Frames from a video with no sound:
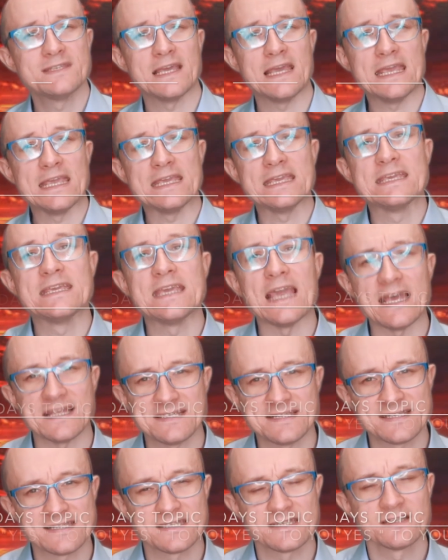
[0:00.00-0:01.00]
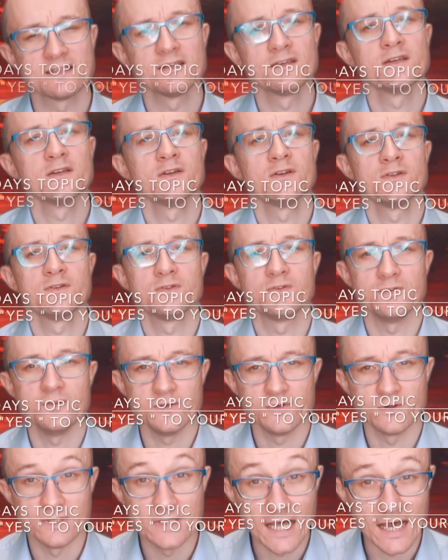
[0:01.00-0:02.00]
say yes to
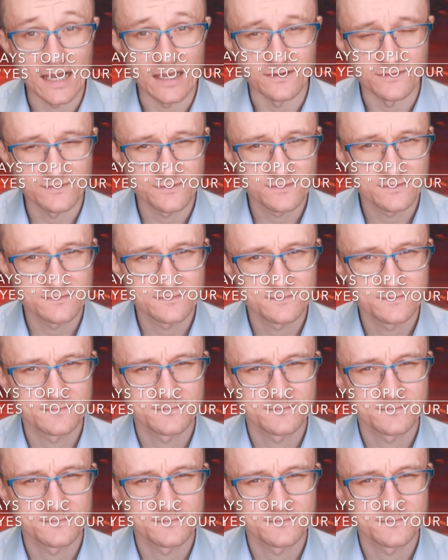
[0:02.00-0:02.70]
your life.